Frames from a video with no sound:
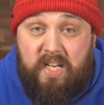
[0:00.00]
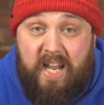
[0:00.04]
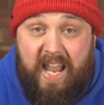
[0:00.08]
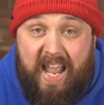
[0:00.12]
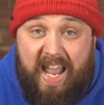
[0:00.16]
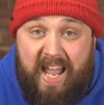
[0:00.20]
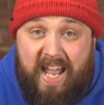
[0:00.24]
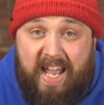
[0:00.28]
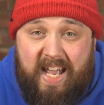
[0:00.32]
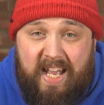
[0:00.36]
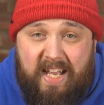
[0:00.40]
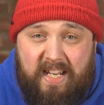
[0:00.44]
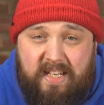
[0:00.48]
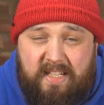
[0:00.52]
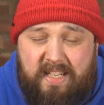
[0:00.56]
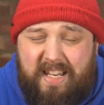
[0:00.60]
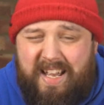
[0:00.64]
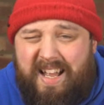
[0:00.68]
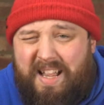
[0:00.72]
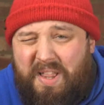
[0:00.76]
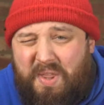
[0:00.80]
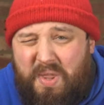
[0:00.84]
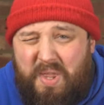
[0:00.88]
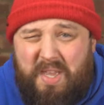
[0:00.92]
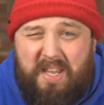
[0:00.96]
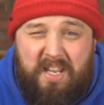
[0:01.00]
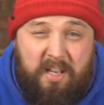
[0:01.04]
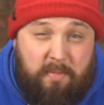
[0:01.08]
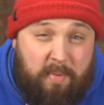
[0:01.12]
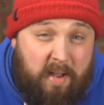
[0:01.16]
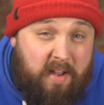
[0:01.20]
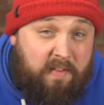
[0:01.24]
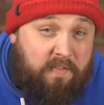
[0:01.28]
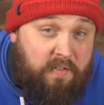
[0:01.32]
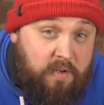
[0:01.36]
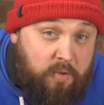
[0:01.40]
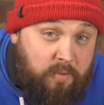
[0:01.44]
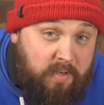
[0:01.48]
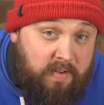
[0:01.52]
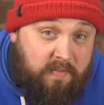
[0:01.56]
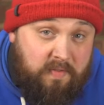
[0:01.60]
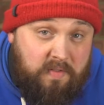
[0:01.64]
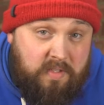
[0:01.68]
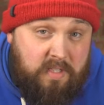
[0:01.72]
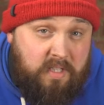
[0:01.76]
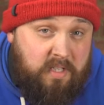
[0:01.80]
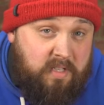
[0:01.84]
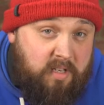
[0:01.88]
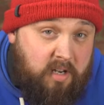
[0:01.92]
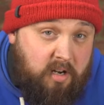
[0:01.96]
hand, and think about a few
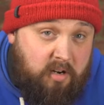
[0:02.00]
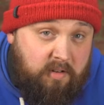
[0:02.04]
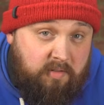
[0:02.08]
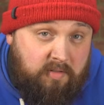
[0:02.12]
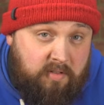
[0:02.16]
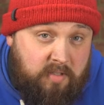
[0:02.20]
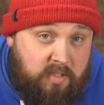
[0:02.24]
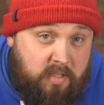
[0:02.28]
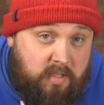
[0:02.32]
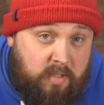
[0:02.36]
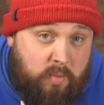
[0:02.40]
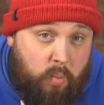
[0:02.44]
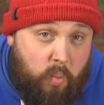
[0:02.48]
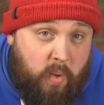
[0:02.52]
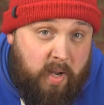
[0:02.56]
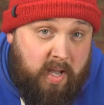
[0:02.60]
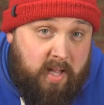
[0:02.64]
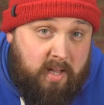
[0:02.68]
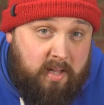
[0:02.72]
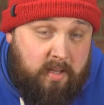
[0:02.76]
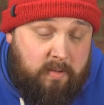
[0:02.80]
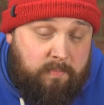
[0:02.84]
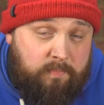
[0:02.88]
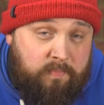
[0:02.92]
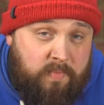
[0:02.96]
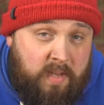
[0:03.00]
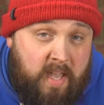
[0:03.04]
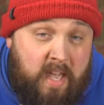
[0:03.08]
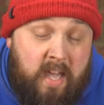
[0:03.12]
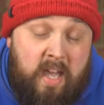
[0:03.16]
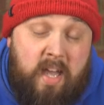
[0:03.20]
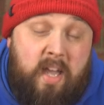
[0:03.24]
different scenarios as well.